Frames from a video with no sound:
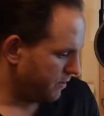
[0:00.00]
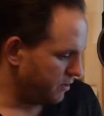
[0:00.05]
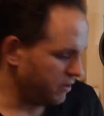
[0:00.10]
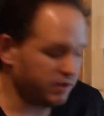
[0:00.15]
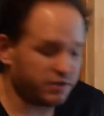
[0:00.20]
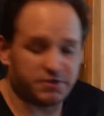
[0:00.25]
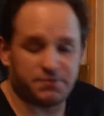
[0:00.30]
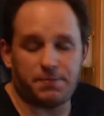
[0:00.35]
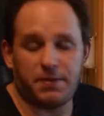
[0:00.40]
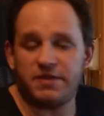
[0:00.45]

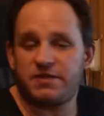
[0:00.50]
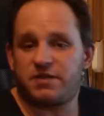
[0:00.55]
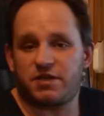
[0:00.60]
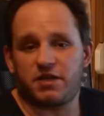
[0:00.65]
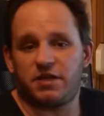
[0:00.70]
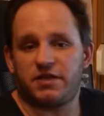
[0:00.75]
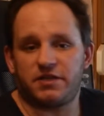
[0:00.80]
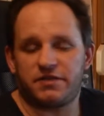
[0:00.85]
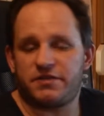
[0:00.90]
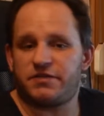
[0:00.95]
It's
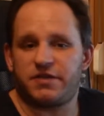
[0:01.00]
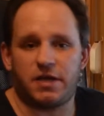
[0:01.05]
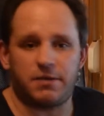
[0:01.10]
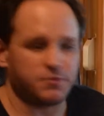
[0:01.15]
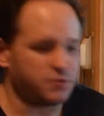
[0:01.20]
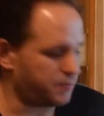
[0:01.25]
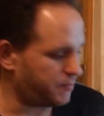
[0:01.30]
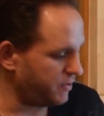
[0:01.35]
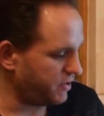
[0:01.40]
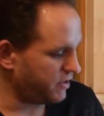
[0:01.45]
basically the same
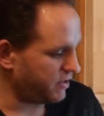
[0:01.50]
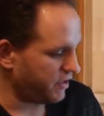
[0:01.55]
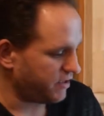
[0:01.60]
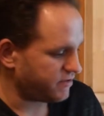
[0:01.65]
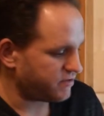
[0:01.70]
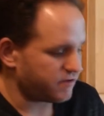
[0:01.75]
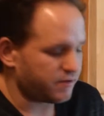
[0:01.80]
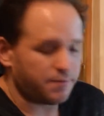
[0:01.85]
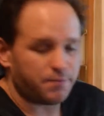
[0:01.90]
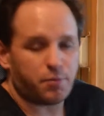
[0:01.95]
speed
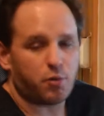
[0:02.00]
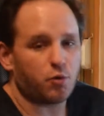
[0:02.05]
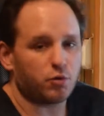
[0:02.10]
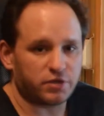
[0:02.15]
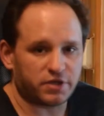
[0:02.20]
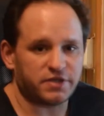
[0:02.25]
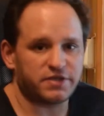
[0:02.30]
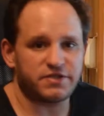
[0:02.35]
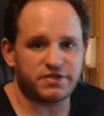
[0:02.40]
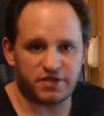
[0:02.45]
as the port
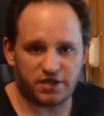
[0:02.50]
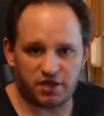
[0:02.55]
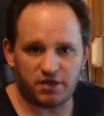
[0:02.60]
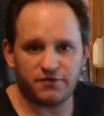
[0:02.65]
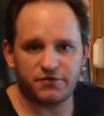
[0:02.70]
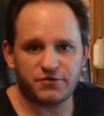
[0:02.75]
itself,